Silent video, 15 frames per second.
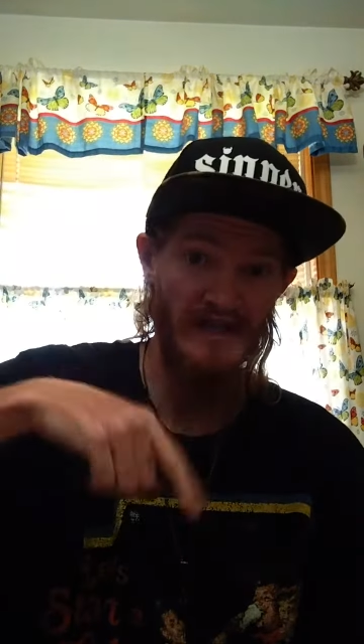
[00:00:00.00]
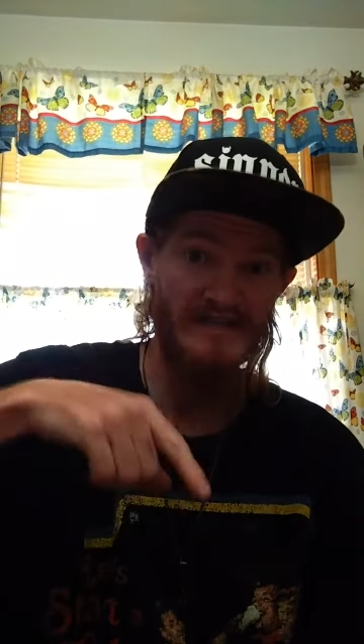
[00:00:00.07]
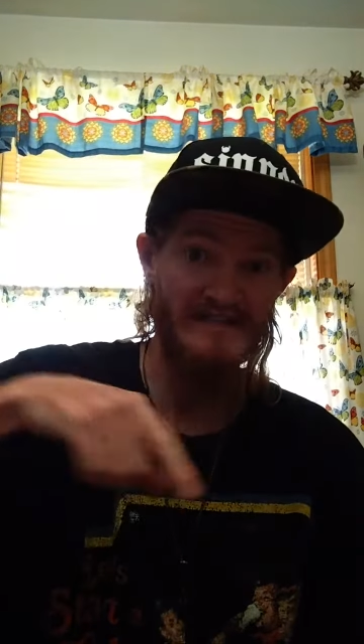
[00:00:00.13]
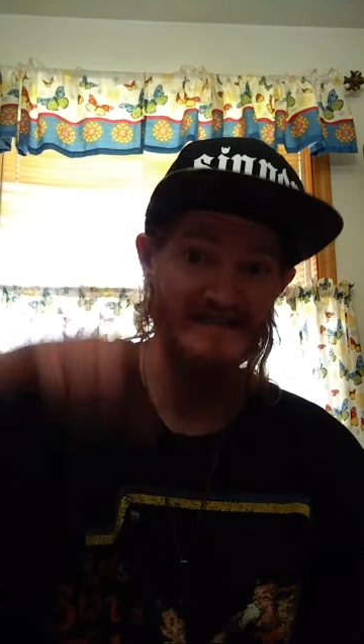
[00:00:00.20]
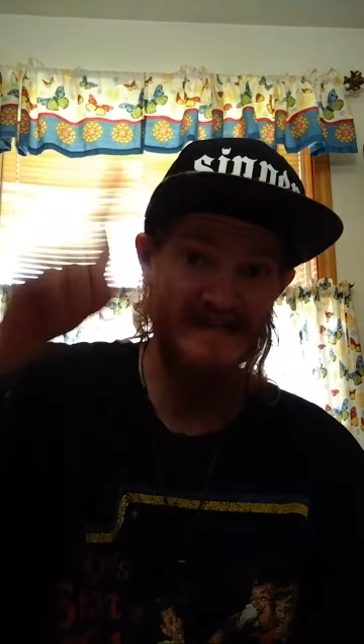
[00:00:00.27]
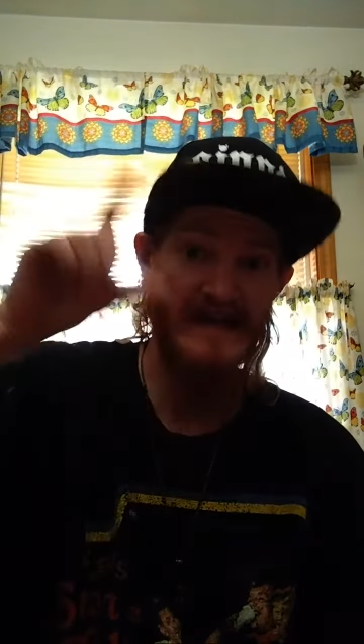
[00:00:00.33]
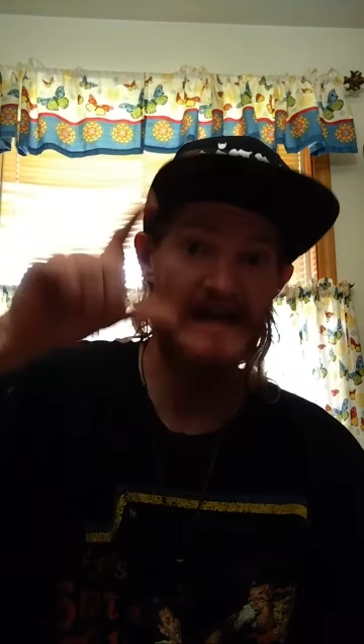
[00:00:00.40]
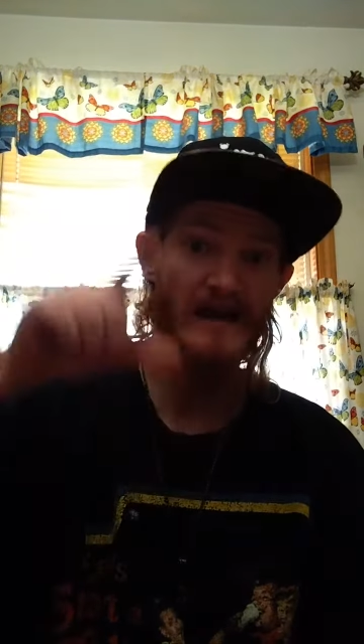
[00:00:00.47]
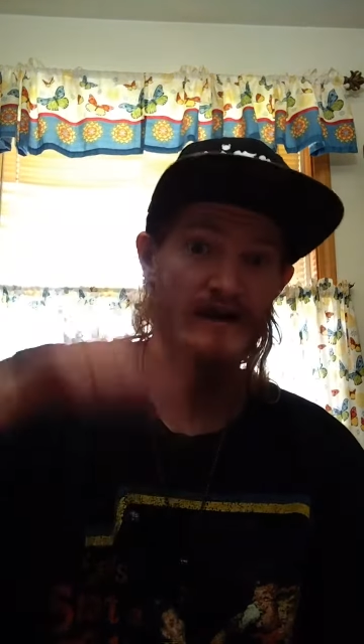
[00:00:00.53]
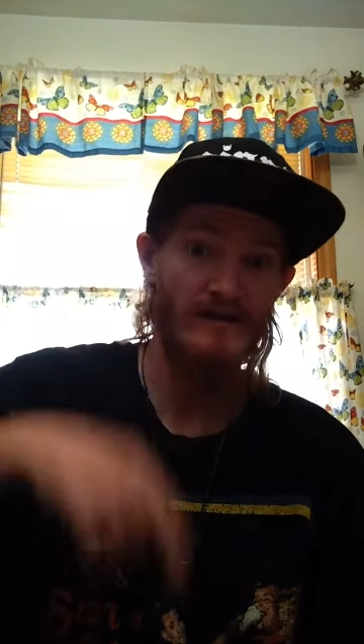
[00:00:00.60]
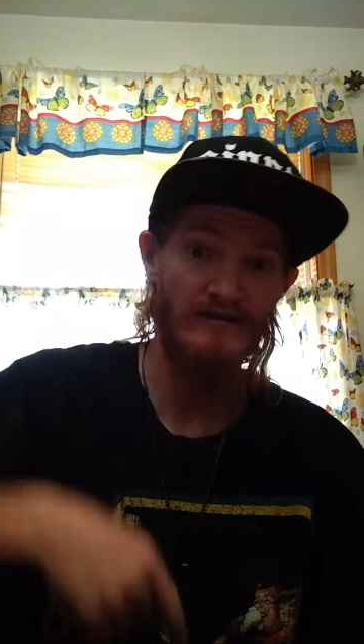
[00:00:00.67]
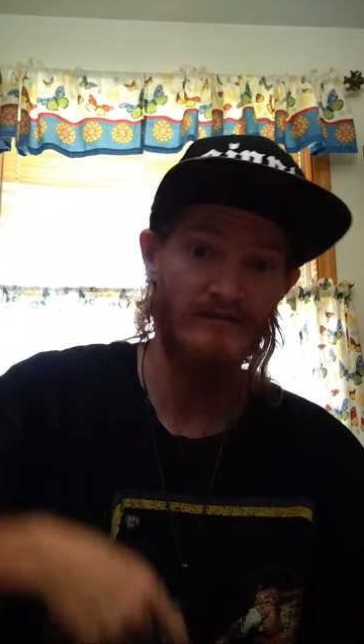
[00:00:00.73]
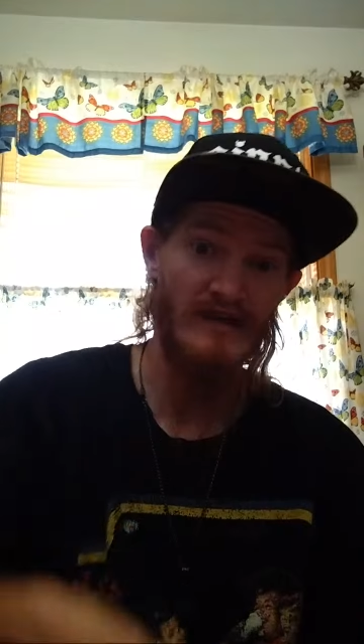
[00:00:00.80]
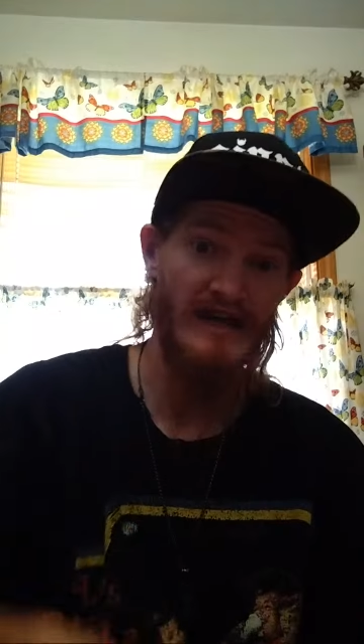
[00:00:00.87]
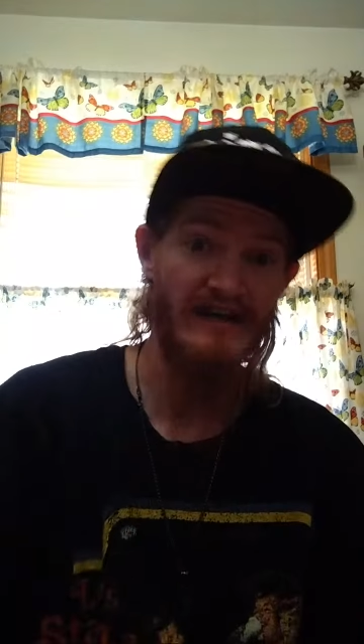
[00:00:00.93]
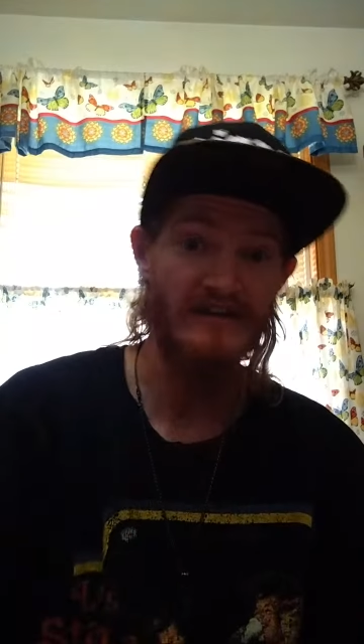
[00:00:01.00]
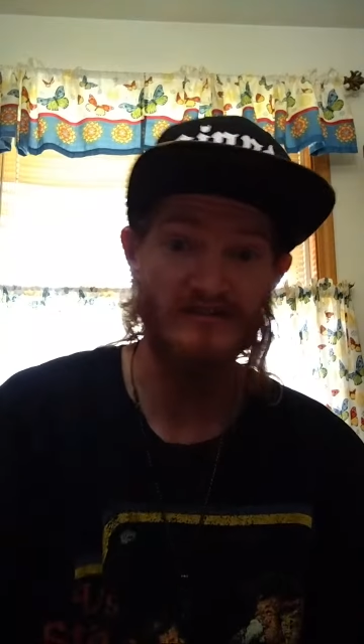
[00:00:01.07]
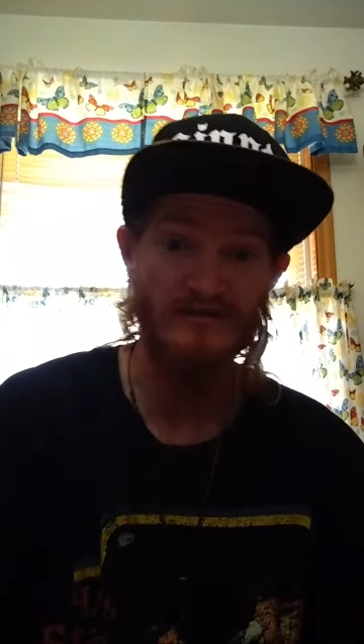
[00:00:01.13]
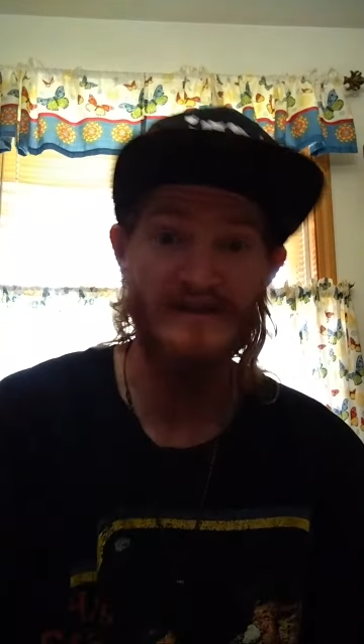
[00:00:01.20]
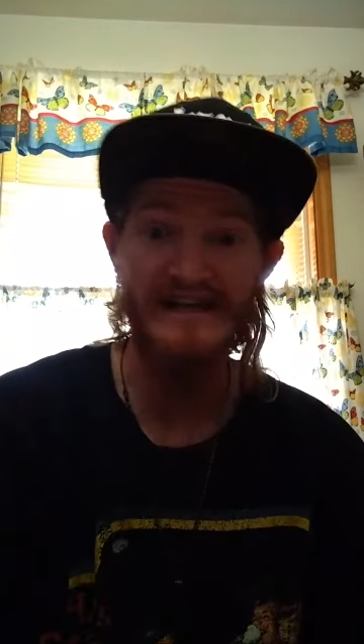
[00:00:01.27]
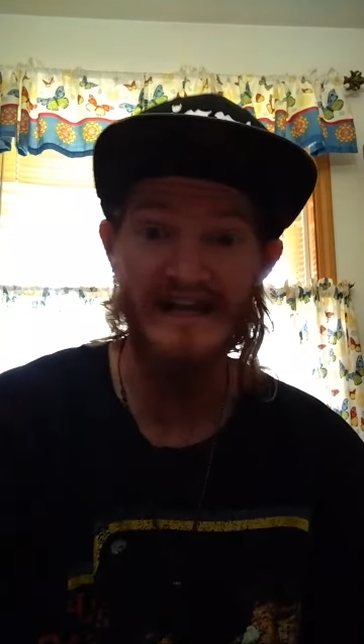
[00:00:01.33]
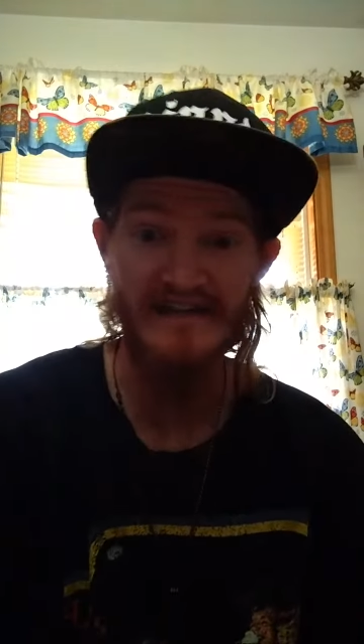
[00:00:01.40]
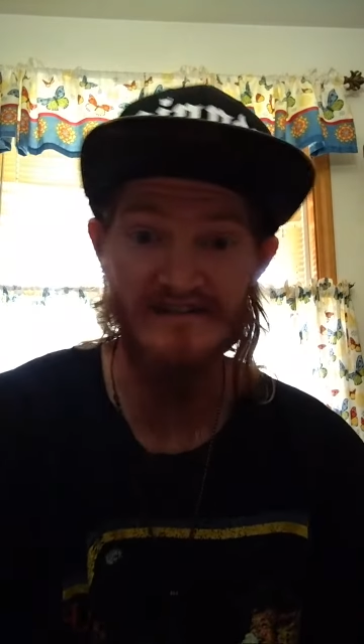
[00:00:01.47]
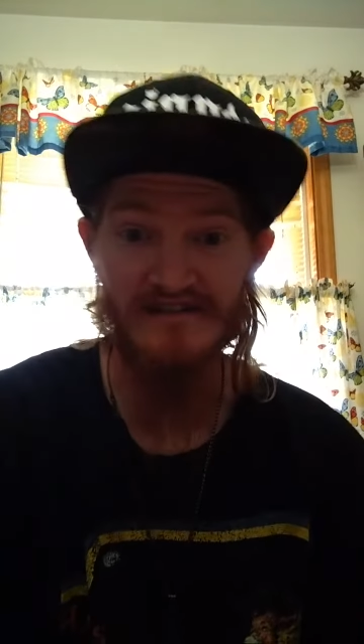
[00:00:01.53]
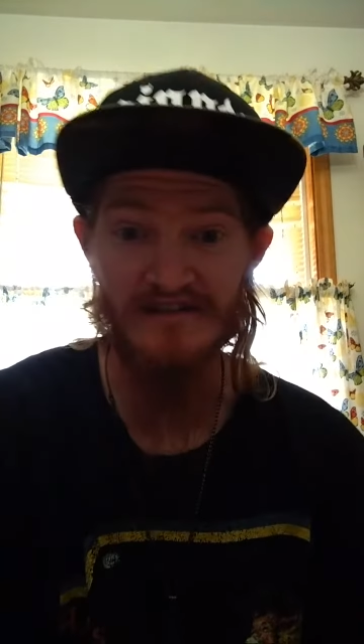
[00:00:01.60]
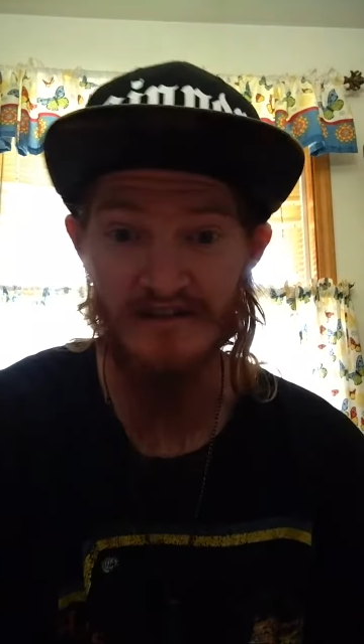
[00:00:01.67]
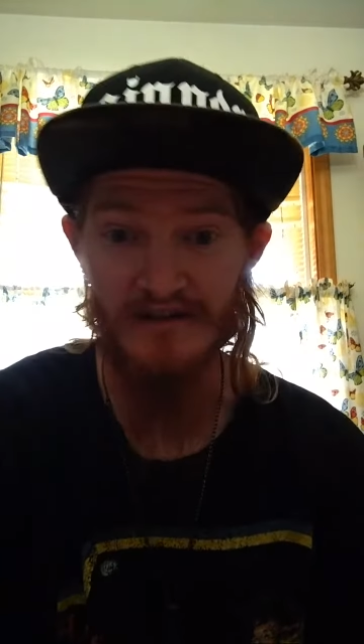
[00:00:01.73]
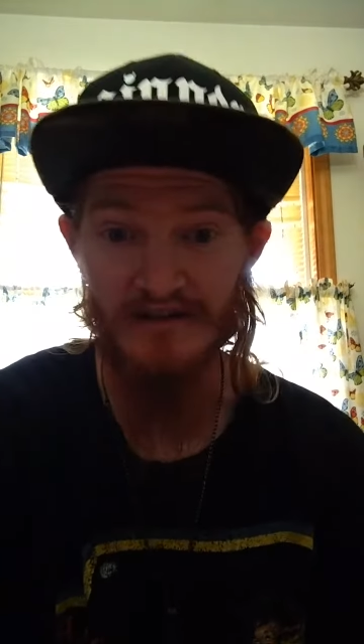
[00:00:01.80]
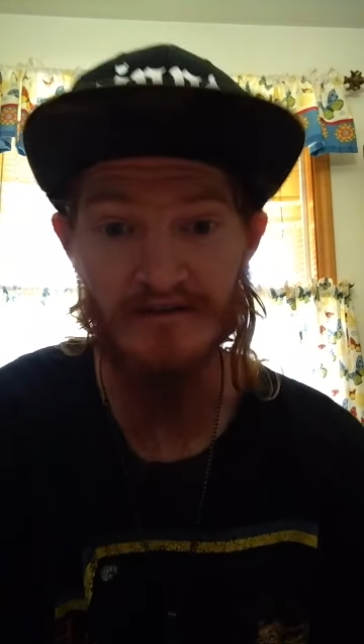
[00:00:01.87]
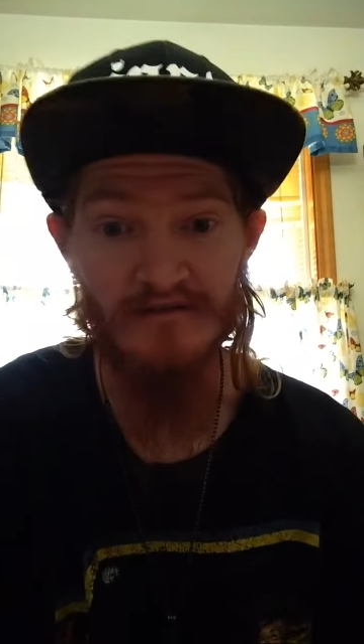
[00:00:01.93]
It's there like three days
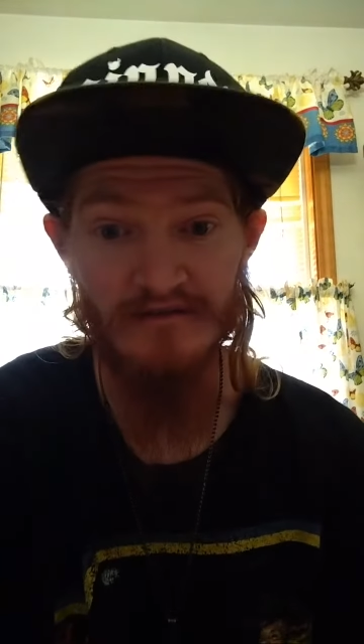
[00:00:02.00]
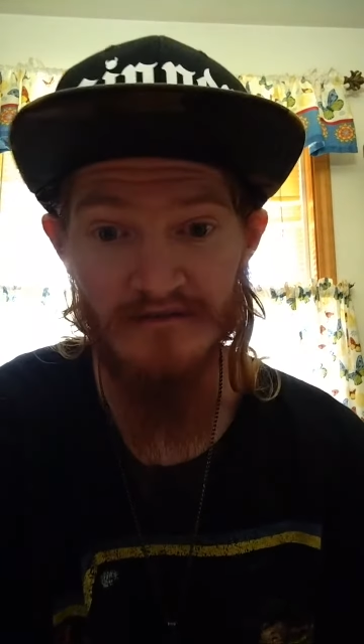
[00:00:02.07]
ago.